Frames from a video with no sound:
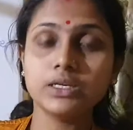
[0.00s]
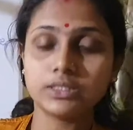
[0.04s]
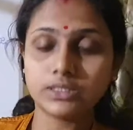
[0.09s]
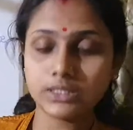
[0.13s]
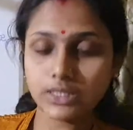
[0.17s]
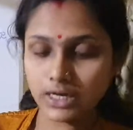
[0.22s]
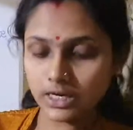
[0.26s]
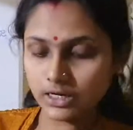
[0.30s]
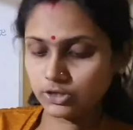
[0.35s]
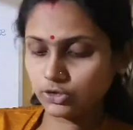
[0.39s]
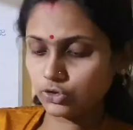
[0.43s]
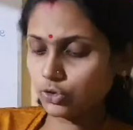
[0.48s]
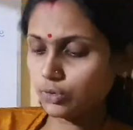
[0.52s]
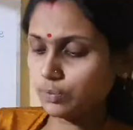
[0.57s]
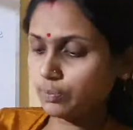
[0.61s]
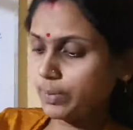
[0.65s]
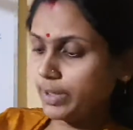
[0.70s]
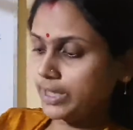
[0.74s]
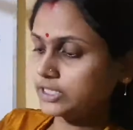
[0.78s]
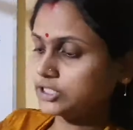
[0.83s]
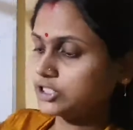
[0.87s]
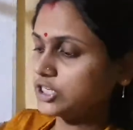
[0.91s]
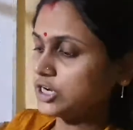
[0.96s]
Turn to
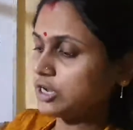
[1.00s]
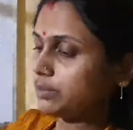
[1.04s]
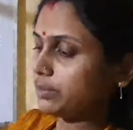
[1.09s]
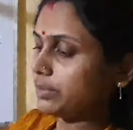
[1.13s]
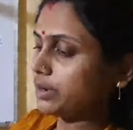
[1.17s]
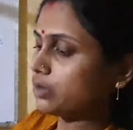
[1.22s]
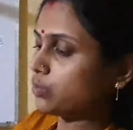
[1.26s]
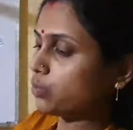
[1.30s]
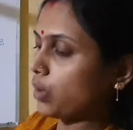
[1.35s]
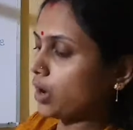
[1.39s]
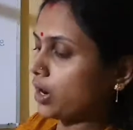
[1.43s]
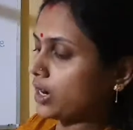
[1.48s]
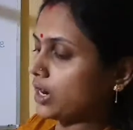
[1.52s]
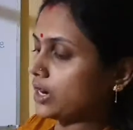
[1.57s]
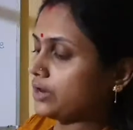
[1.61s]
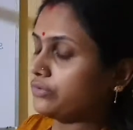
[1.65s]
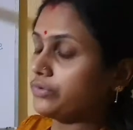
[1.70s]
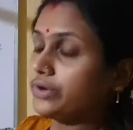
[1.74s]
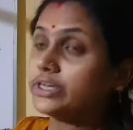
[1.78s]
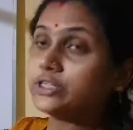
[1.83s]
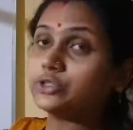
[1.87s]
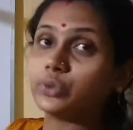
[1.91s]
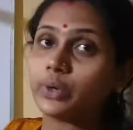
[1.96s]
page number
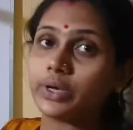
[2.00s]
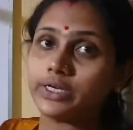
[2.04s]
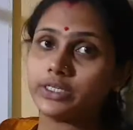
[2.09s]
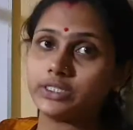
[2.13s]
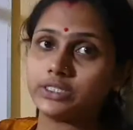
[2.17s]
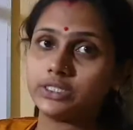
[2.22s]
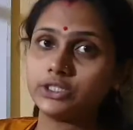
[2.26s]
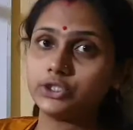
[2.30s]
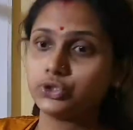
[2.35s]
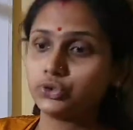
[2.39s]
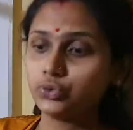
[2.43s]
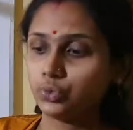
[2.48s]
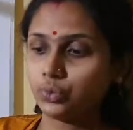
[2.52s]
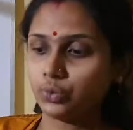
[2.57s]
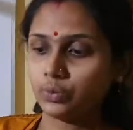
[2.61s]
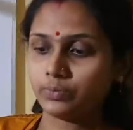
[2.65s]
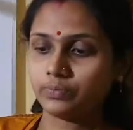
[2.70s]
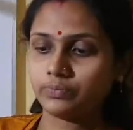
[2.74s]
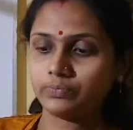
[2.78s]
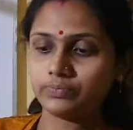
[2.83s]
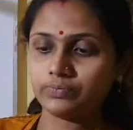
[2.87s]
122.